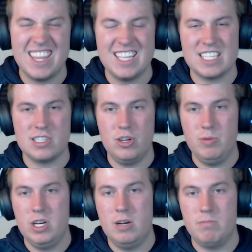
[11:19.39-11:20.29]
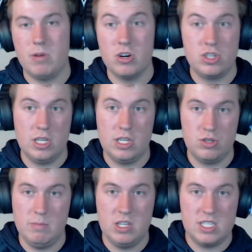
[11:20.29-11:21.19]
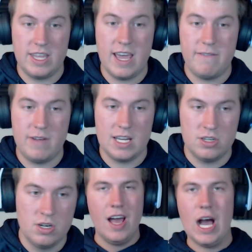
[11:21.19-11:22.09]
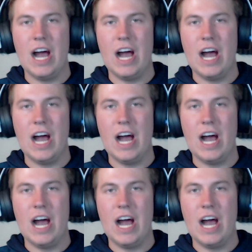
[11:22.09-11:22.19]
I think that's a little weird and partially contributes to that factor.